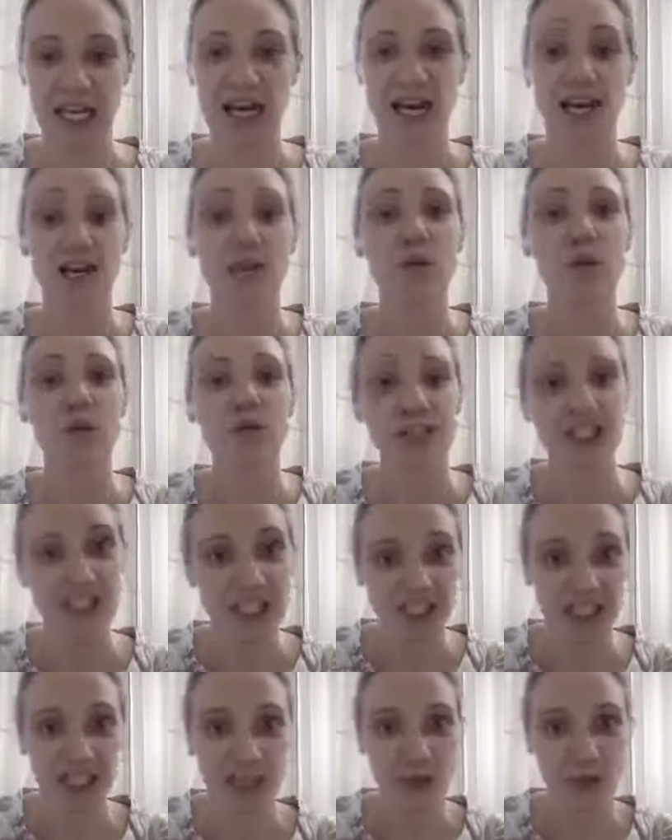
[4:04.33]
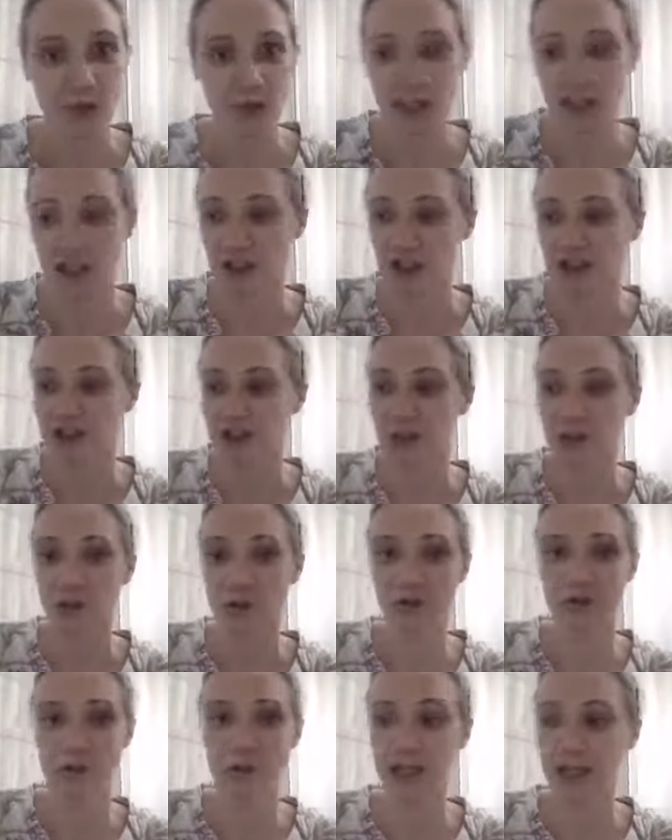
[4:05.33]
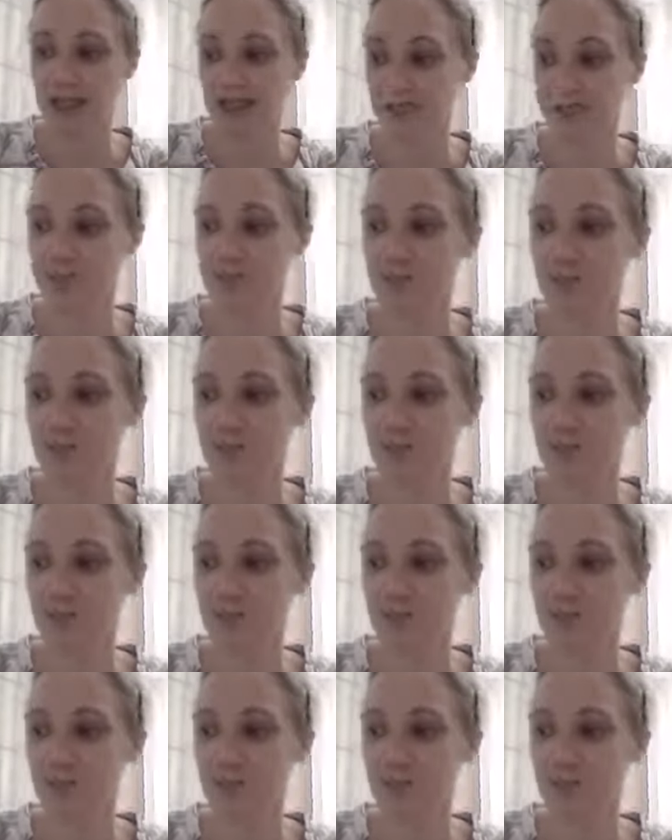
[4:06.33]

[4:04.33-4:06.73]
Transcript: And I wanted to share with you some of my